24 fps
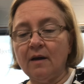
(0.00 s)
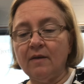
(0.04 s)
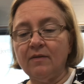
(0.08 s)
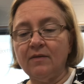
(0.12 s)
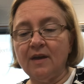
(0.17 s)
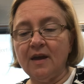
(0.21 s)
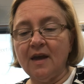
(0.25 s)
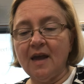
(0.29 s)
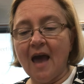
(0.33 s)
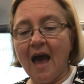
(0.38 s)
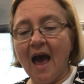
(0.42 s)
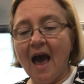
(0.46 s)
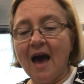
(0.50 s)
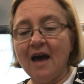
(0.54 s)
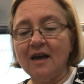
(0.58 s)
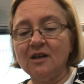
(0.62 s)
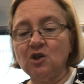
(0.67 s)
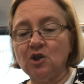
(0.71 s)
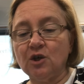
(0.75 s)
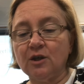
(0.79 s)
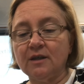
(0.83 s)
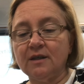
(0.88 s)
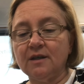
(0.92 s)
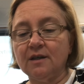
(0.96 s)
the
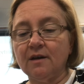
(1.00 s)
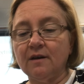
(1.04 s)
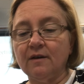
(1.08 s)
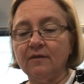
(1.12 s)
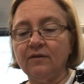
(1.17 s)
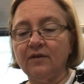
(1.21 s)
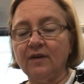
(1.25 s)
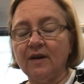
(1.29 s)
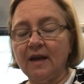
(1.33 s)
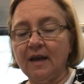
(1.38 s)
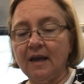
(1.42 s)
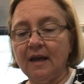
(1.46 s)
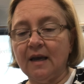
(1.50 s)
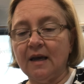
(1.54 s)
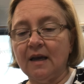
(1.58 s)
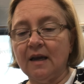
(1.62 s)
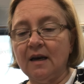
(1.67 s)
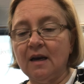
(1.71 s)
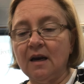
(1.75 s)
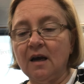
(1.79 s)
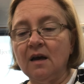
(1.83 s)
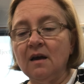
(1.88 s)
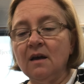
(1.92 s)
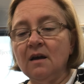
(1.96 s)
adjective
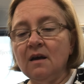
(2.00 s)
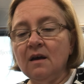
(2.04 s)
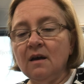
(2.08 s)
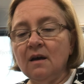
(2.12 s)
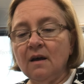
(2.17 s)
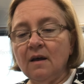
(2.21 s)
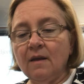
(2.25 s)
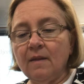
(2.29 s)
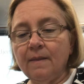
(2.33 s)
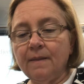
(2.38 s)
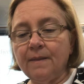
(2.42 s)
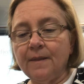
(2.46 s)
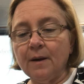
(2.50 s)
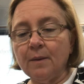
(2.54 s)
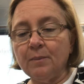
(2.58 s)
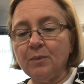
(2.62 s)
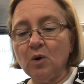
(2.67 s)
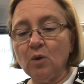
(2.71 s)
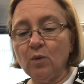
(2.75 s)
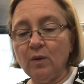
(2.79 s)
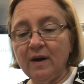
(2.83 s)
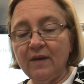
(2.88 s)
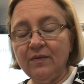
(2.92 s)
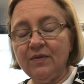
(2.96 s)
in the
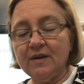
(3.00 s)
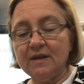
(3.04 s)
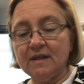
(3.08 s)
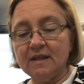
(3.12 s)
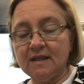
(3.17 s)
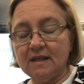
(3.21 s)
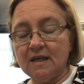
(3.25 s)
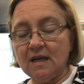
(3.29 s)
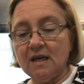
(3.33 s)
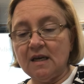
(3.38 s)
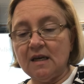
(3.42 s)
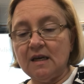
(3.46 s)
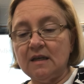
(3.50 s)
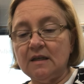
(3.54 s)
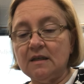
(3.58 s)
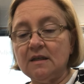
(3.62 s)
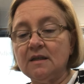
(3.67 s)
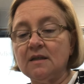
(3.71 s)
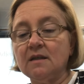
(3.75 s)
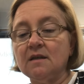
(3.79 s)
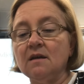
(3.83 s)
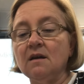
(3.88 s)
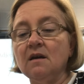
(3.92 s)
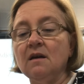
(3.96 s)

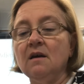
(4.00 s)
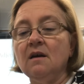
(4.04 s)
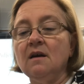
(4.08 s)
parentheses,